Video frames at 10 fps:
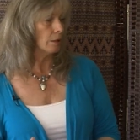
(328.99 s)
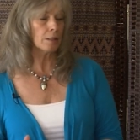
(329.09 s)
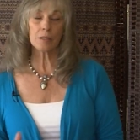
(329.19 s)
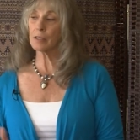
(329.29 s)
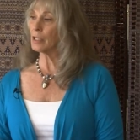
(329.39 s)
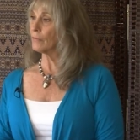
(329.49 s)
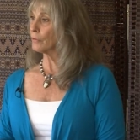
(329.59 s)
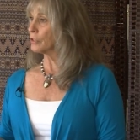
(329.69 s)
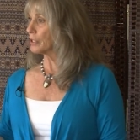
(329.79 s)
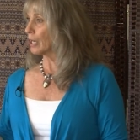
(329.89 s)
Let's just say,
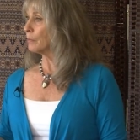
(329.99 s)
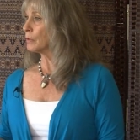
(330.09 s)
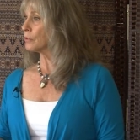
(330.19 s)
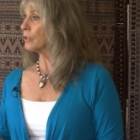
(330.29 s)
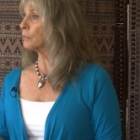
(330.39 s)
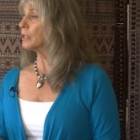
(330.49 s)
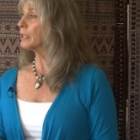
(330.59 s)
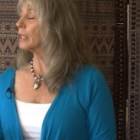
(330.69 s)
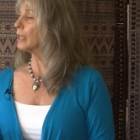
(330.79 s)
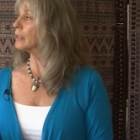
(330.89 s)
for example,
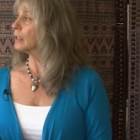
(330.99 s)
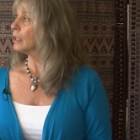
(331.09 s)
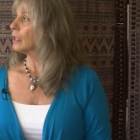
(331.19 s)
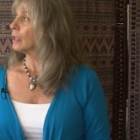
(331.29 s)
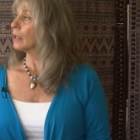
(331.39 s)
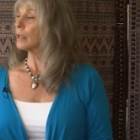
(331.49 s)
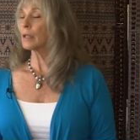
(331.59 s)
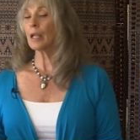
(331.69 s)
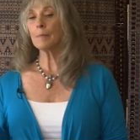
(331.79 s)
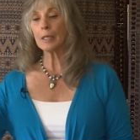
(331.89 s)
someone that
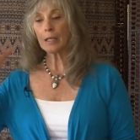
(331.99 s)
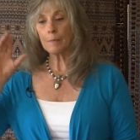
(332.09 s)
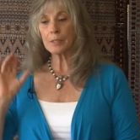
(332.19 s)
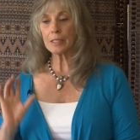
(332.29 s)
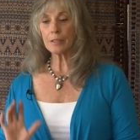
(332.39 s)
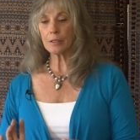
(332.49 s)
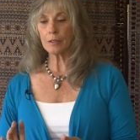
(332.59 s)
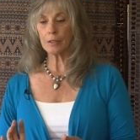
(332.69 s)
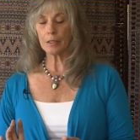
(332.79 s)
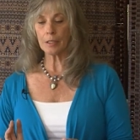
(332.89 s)
came, comes into
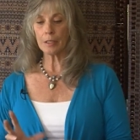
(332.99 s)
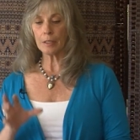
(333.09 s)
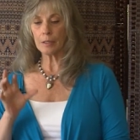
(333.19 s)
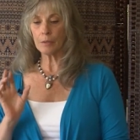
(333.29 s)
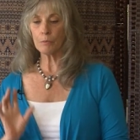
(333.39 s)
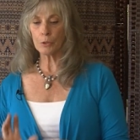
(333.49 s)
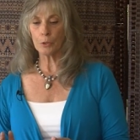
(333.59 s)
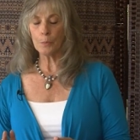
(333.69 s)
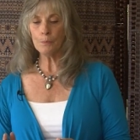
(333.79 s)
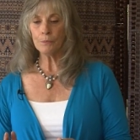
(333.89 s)
the, the
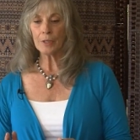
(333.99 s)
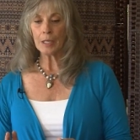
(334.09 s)
womb,